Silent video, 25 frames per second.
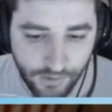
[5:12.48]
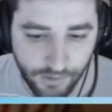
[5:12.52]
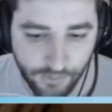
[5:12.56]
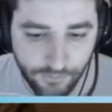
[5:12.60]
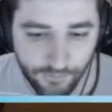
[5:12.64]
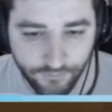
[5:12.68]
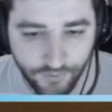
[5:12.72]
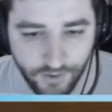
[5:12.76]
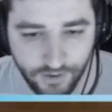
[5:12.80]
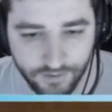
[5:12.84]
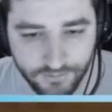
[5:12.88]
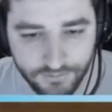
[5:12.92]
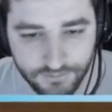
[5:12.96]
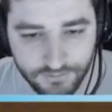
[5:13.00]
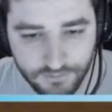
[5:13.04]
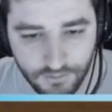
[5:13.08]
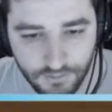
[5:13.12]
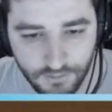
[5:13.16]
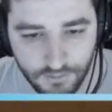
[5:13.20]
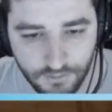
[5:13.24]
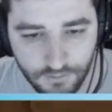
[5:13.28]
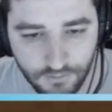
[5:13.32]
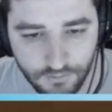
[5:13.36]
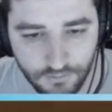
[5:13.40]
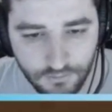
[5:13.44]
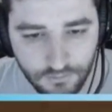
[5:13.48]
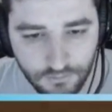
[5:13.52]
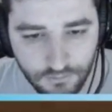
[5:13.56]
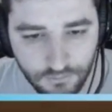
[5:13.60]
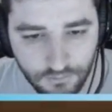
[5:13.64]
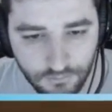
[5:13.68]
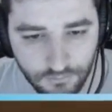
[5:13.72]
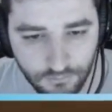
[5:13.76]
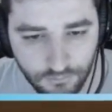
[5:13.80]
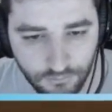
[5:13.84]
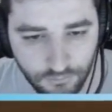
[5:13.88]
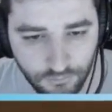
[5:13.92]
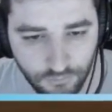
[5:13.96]
fast,
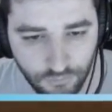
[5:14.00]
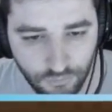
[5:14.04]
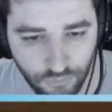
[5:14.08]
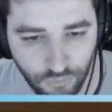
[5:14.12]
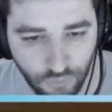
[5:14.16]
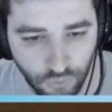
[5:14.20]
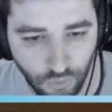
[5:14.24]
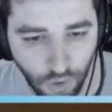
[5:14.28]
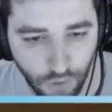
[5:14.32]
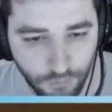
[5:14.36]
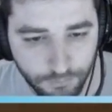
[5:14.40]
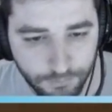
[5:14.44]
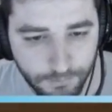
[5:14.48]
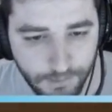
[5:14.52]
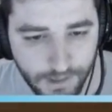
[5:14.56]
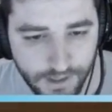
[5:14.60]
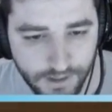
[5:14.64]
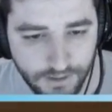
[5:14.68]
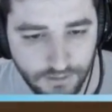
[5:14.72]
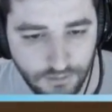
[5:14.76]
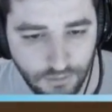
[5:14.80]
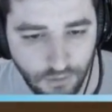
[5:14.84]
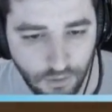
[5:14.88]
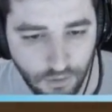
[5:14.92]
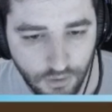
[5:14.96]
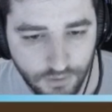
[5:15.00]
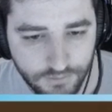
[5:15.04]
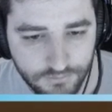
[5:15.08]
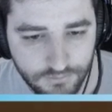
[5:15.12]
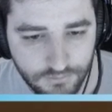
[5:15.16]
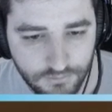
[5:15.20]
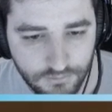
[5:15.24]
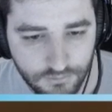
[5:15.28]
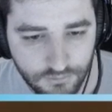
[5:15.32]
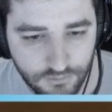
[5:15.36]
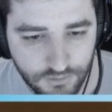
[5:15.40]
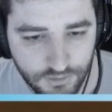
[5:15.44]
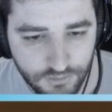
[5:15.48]
not making noise
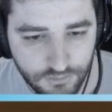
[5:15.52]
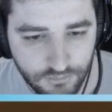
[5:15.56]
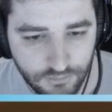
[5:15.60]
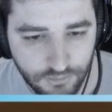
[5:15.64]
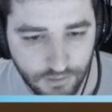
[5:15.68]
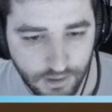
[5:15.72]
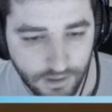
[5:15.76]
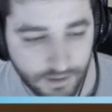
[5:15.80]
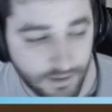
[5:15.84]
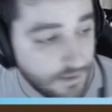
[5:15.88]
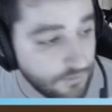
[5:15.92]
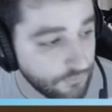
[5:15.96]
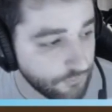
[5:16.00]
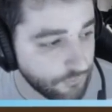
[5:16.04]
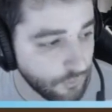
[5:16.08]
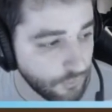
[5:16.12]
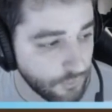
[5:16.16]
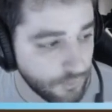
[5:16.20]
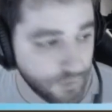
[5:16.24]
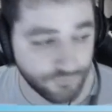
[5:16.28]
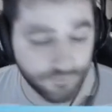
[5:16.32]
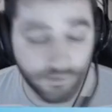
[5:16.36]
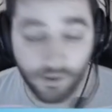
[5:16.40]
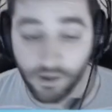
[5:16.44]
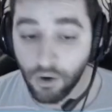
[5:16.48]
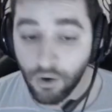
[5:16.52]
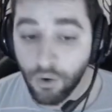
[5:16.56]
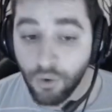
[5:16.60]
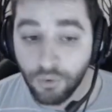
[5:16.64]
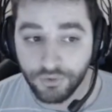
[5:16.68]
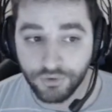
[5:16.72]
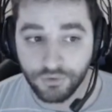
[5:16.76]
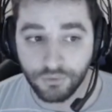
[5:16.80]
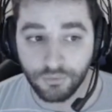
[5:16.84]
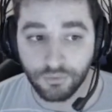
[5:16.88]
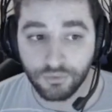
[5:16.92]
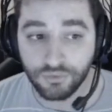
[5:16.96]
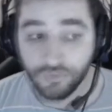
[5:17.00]
just to get info if they're holding
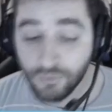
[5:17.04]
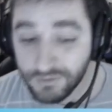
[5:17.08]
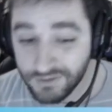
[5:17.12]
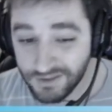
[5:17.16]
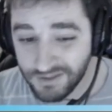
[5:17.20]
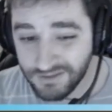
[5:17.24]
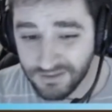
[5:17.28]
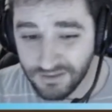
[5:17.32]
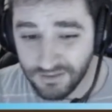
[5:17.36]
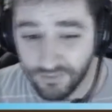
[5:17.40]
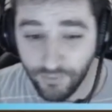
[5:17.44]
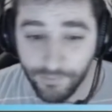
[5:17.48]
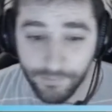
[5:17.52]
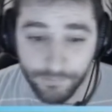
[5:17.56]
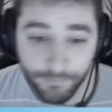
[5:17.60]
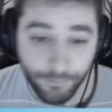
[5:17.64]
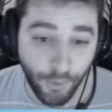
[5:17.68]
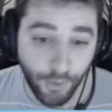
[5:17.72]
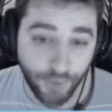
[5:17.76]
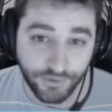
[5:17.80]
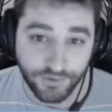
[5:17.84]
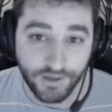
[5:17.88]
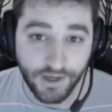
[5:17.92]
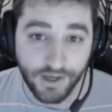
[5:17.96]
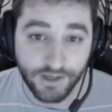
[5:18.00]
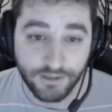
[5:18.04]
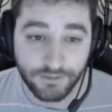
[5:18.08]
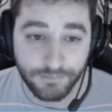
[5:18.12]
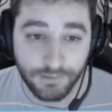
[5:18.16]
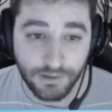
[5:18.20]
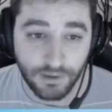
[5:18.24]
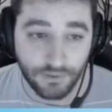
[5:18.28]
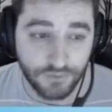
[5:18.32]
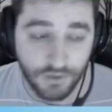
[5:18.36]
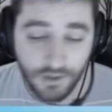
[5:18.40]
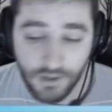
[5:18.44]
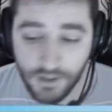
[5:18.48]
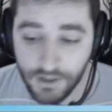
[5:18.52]
you. So this is very important, guys, because
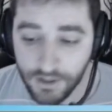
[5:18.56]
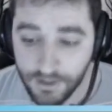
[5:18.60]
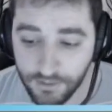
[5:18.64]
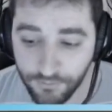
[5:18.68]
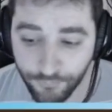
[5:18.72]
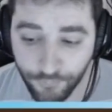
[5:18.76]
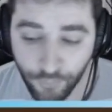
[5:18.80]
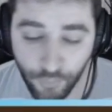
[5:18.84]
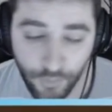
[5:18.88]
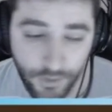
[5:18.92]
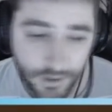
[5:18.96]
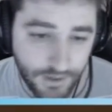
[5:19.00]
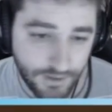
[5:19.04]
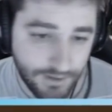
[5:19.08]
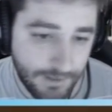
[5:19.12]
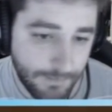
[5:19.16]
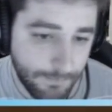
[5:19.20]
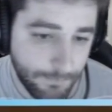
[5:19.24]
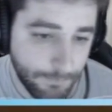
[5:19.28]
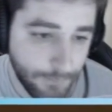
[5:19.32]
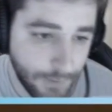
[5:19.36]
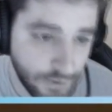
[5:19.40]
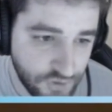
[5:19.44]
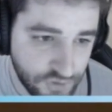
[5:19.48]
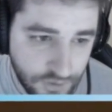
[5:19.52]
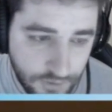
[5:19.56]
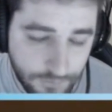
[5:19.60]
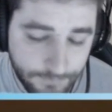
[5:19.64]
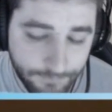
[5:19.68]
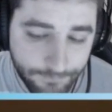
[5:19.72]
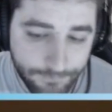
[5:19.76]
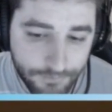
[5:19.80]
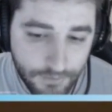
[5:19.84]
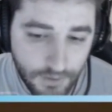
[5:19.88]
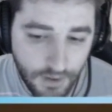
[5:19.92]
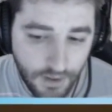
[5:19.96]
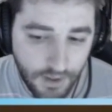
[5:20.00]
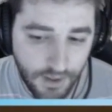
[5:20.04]
if you want to keep pushing
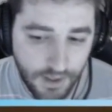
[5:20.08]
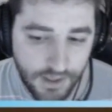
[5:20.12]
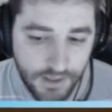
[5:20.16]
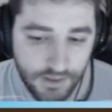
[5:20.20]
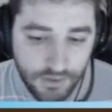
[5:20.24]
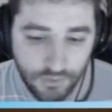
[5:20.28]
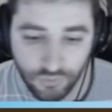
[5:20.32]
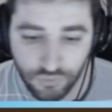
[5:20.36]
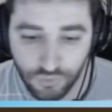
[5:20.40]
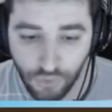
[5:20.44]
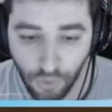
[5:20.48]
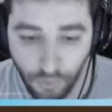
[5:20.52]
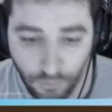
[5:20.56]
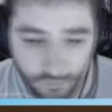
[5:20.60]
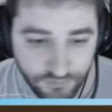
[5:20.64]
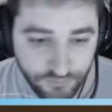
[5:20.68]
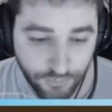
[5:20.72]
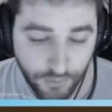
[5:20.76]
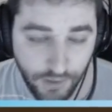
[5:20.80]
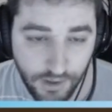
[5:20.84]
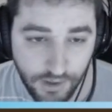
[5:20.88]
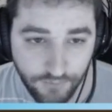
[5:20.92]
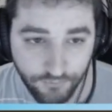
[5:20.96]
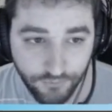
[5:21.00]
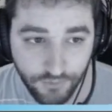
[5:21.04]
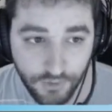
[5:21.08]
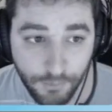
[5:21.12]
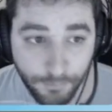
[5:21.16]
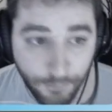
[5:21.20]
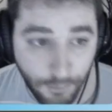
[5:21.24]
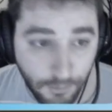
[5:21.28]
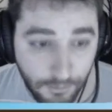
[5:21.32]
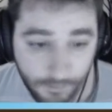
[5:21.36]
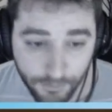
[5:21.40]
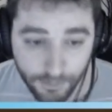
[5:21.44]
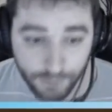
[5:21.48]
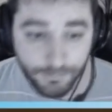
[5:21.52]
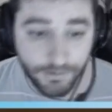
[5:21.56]
and you don't strafe, you're probably
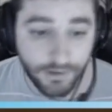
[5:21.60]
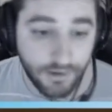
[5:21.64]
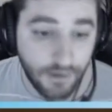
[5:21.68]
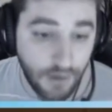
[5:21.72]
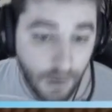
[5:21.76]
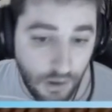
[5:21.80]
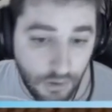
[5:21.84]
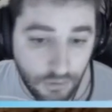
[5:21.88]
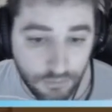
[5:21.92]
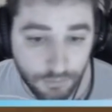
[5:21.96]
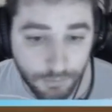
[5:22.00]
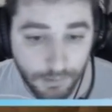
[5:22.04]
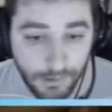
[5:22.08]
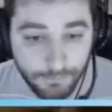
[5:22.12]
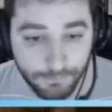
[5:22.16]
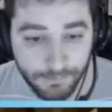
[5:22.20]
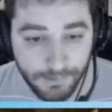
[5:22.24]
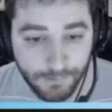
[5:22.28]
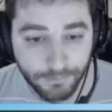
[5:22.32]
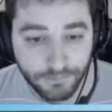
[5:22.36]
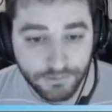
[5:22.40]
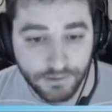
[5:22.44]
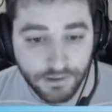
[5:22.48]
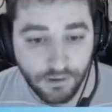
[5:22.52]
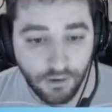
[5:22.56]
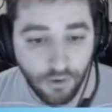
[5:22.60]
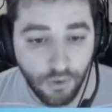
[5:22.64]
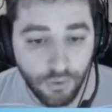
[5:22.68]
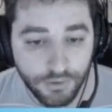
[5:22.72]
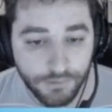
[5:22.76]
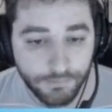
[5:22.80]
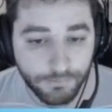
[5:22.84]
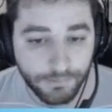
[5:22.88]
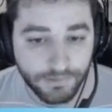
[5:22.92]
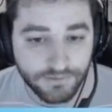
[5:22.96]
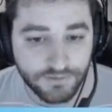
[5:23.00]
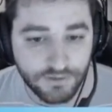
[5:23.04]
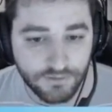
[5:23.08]
going to be caught by people that are holding
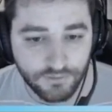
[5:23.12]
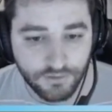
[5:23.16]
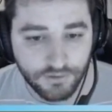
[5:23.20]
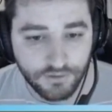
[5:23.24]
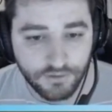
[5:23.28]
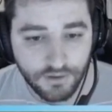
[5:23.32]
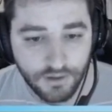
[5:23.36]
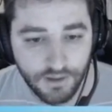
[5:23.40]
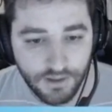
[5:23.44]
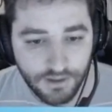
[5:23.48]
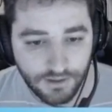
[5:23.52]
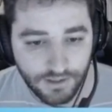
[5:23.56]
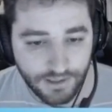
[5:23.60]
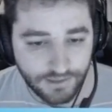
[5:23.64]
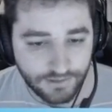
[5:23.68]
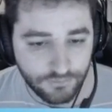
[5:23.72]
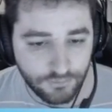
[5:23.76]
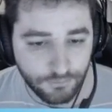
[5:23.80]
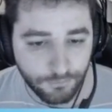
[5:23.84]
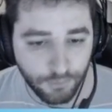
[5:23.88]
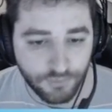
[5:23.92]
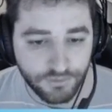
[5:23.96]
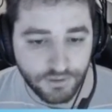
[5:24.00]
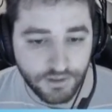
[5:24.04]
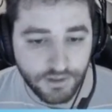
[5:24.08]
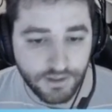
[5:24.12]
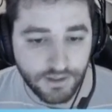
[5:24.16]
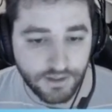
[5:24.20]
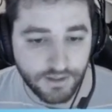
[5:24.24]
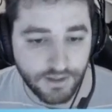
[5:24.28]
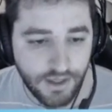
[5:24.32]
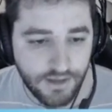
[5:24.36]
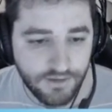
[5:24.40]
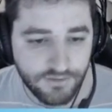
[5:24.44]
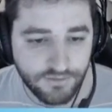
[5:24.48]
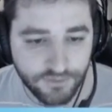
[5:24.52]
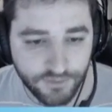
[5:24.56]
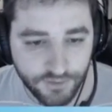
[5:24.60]
passively. Let's suppose an AK
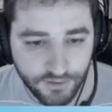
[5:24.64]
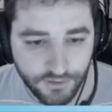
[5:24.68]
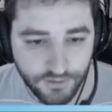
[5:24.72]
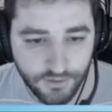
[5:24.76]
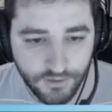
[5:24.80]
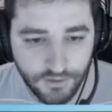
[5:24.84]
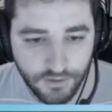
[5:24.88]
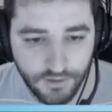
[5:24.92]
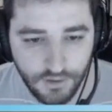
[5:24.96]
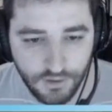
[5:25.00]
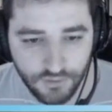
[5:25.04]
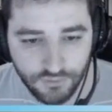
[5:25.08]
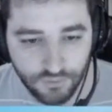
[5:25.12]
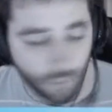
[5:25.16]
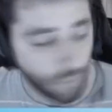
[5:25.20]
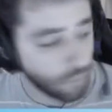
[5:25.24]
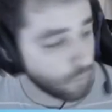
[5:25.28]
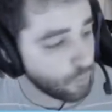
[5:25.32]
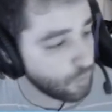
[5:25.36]
is here. So